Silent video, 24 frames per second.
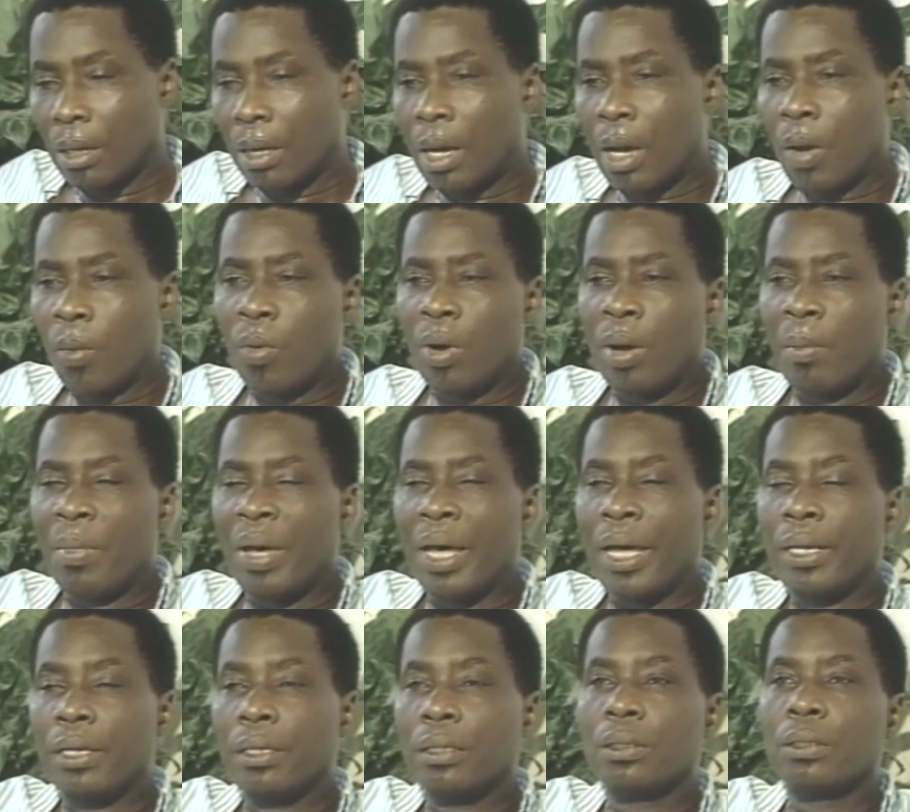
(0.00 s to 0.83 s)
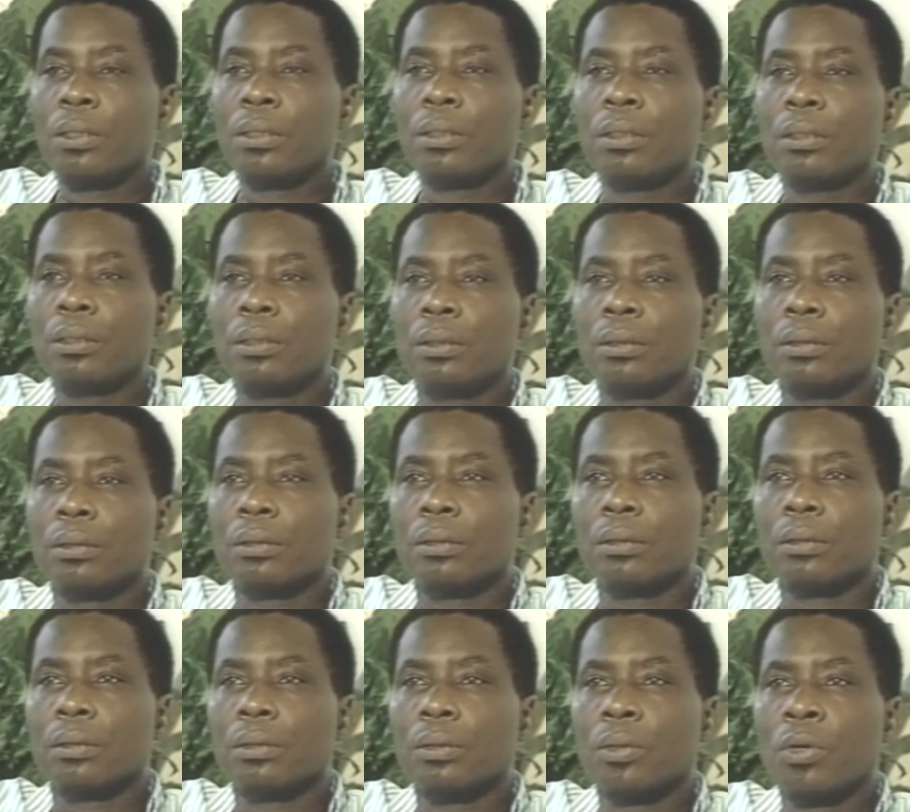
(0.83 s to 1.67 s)
How a man could
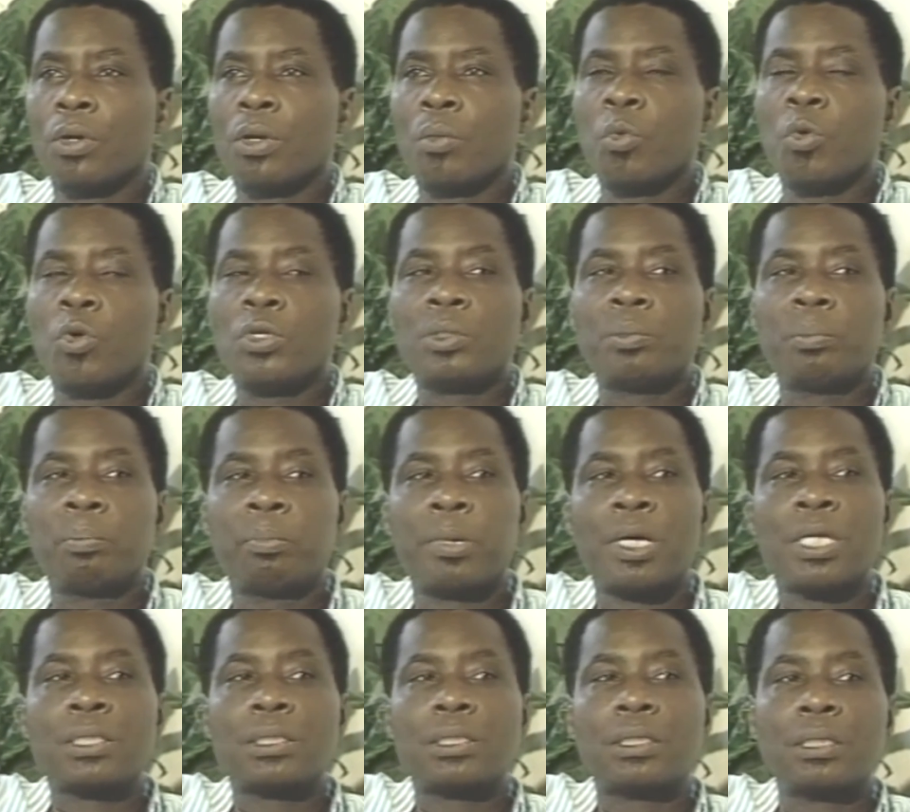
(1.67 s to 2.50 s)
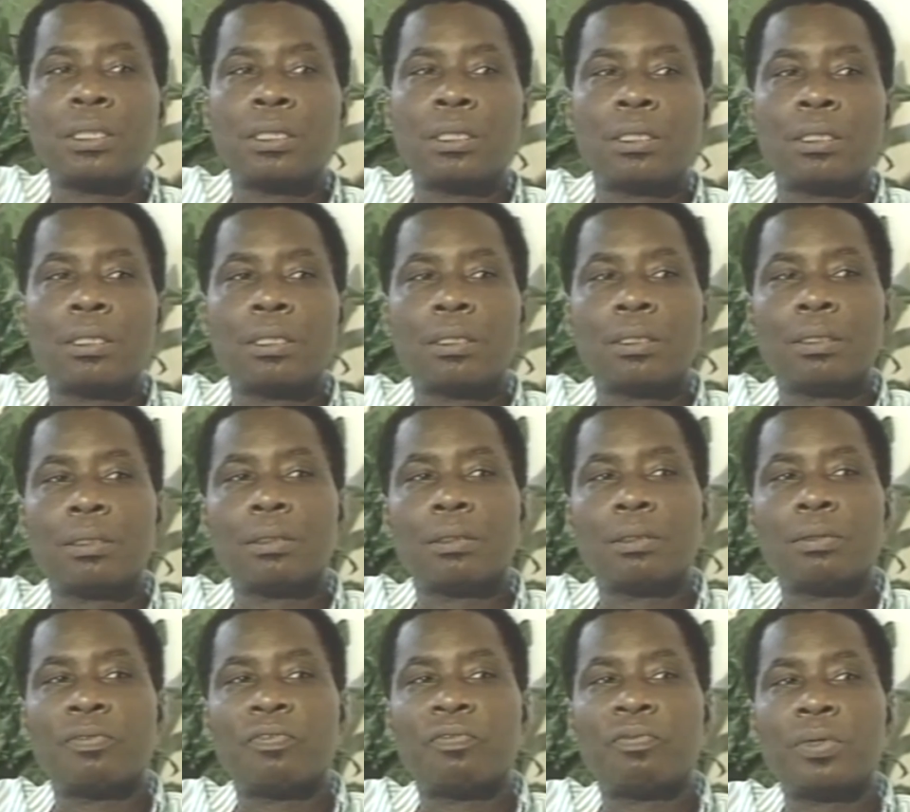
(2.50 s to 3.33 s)
almost bust in
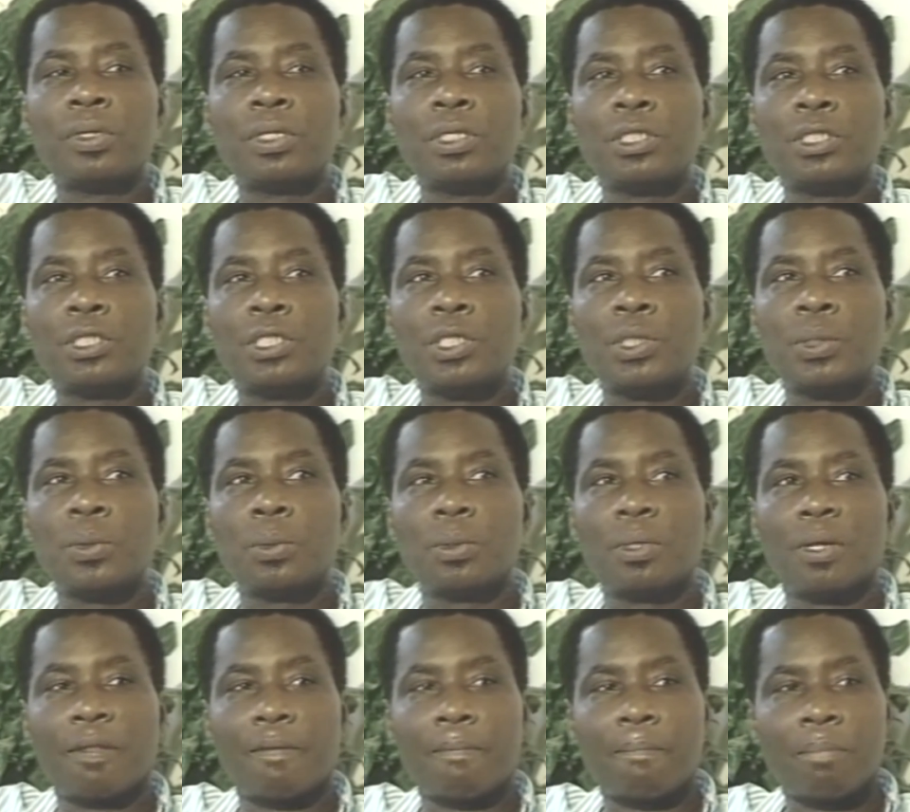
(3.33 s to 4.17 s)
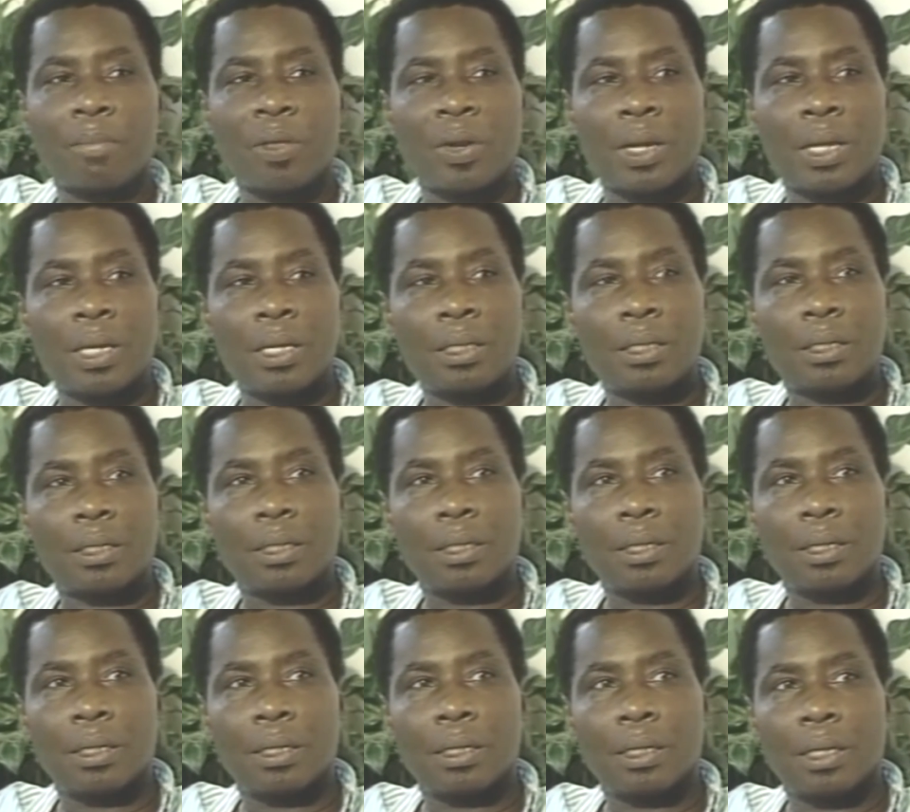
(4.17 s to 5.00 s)
first tune, right,
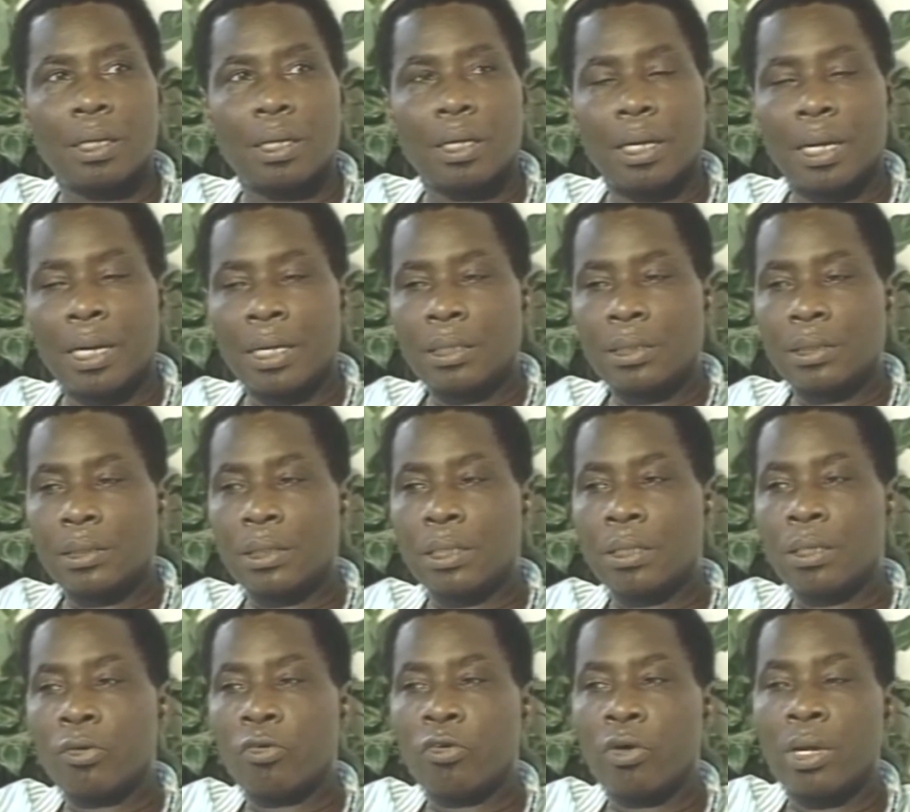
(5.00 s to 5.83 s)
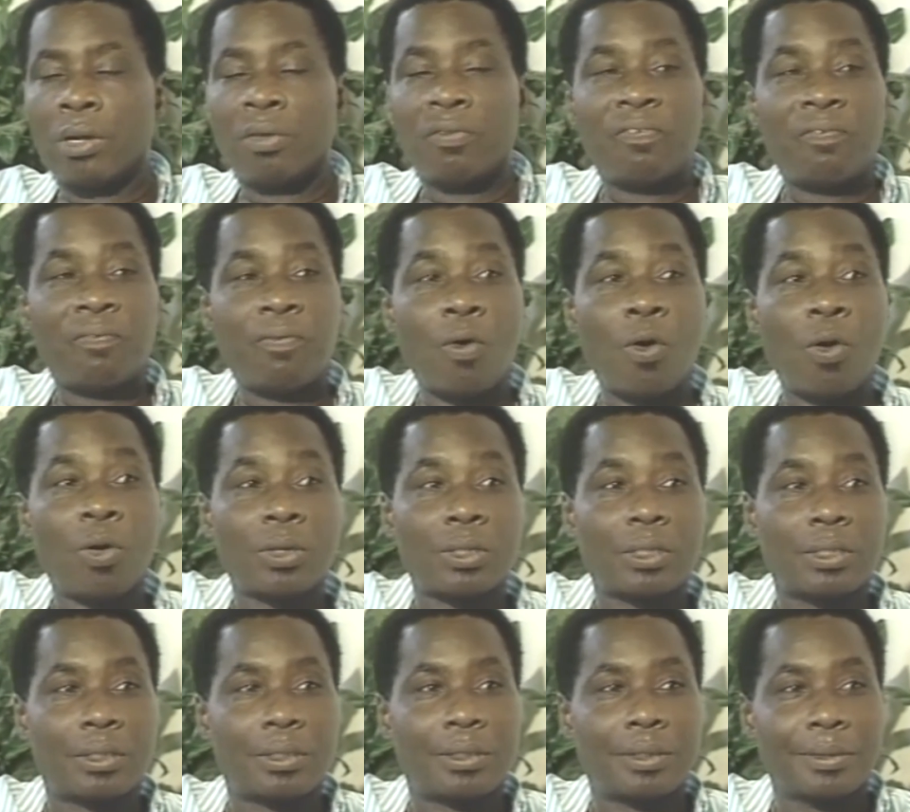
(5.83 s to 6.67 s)
and still run
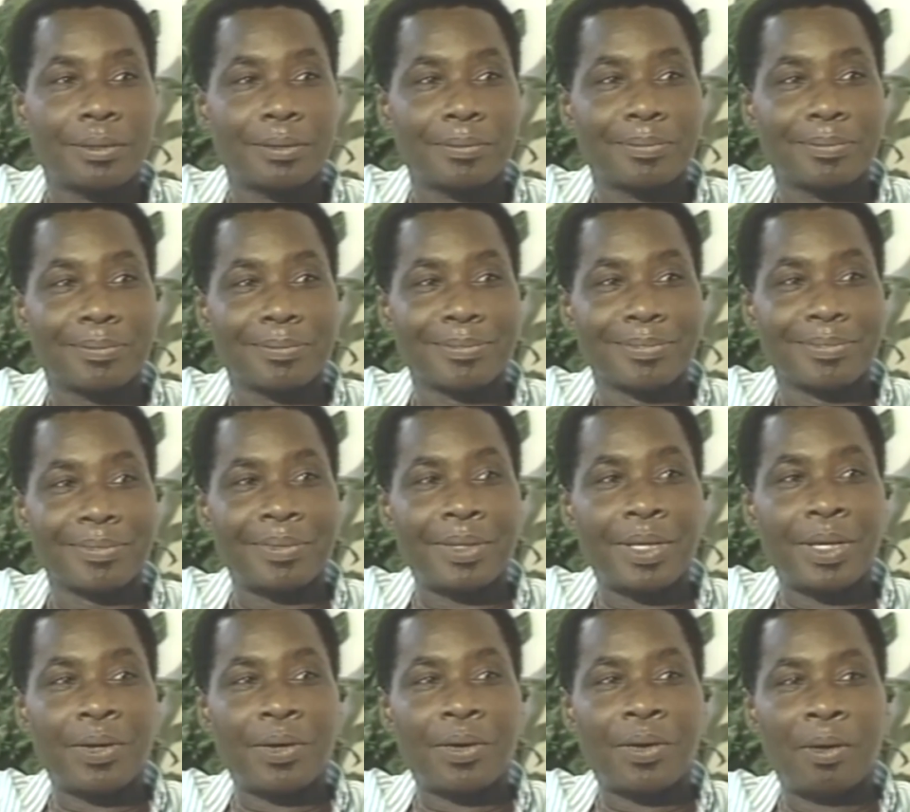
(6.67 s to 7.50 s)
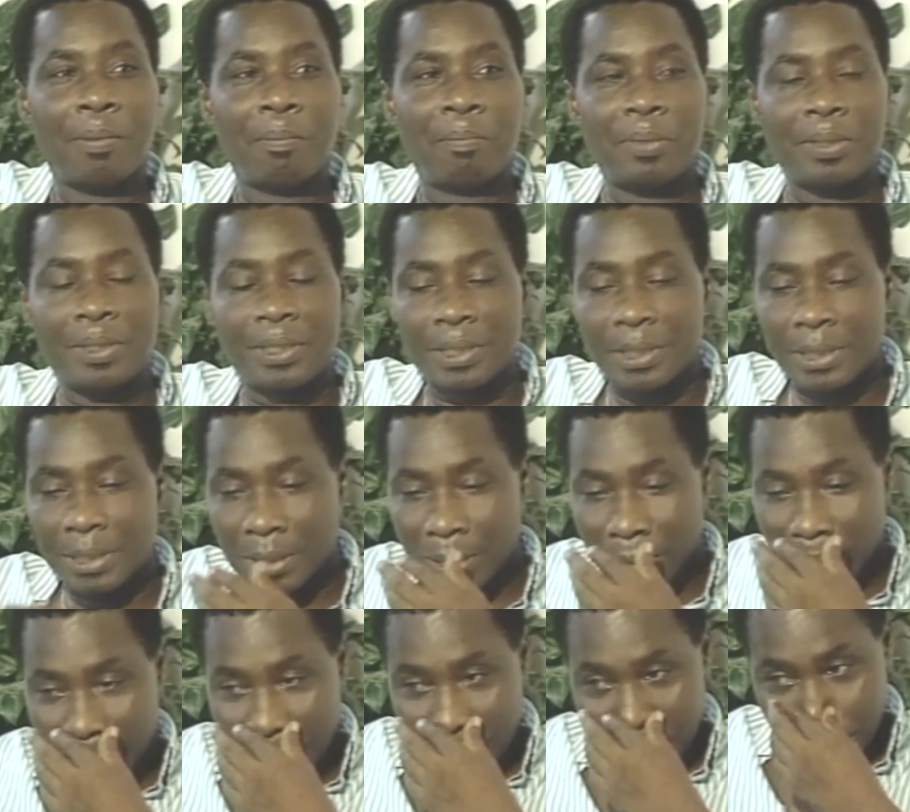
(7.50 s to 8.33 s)
fourth in a
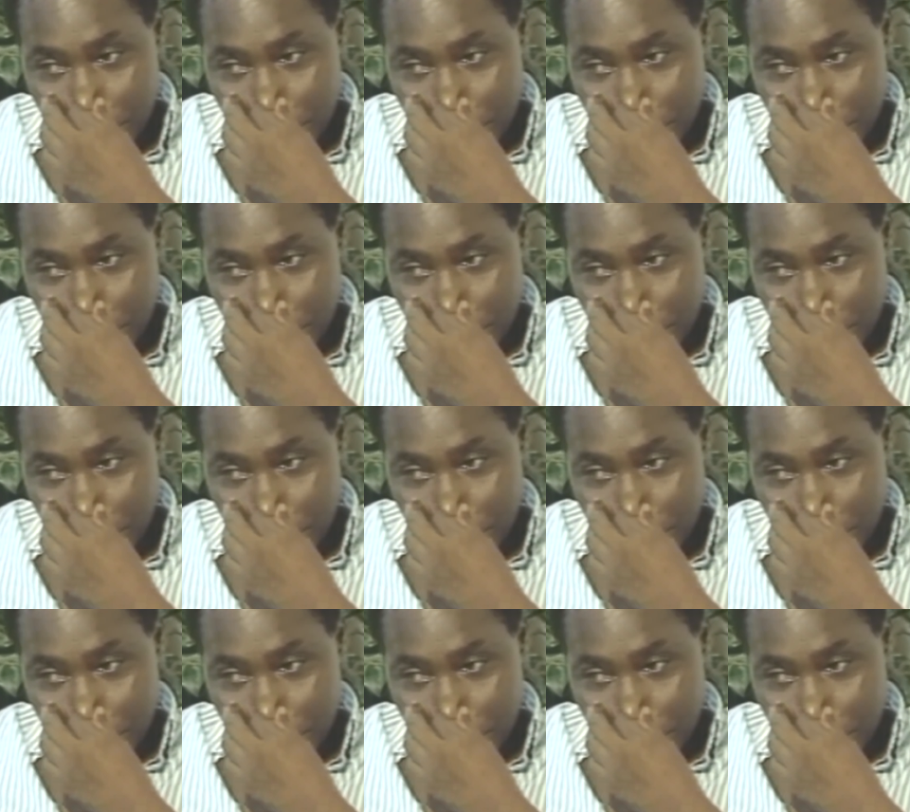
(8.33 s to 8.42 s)
competition.